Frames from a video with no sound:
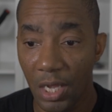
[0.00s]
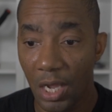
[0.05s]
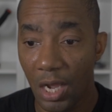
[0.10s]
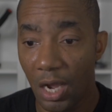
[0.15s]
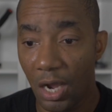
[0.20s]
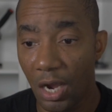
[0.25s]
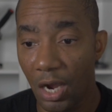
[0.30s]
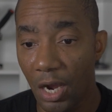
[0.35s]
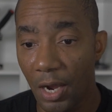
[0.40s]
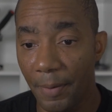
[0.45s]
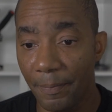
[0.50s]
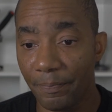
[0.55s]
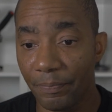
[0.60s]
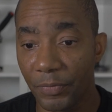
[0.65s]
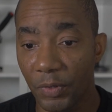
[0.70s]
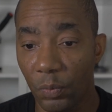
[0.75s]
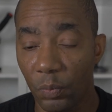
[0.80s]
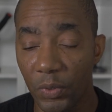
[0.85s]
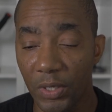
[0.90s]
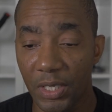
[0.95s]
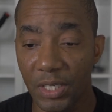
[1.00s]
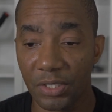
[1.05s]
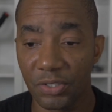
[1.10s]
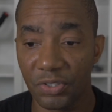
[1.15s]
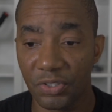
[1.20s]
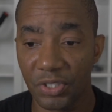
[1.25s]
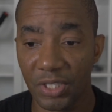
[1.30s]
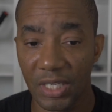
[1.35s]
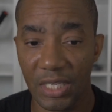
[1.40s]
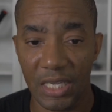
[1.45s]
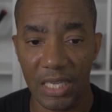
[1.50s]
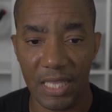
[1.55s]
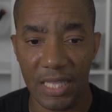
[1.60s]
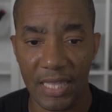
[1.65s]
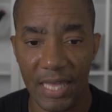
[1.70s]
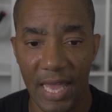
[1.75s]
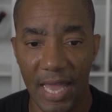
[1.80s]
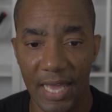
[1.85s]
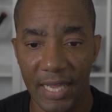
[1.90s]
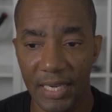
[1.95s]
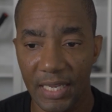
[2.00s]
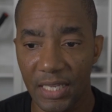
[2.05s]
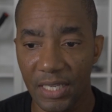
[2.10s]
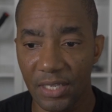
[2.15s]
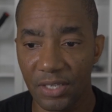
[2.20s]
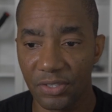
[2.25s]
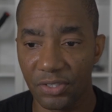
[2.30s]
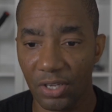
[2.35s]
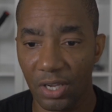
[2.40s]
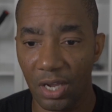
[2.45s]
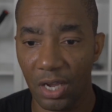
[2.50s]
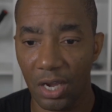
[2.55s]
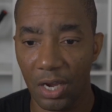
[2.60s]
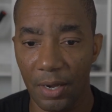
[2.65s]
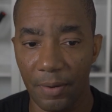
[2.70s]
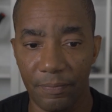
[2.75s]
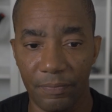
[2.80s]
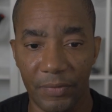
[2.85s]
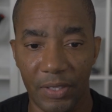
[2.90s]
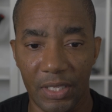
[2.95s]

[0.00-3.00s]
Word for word: Um, we can see that his um,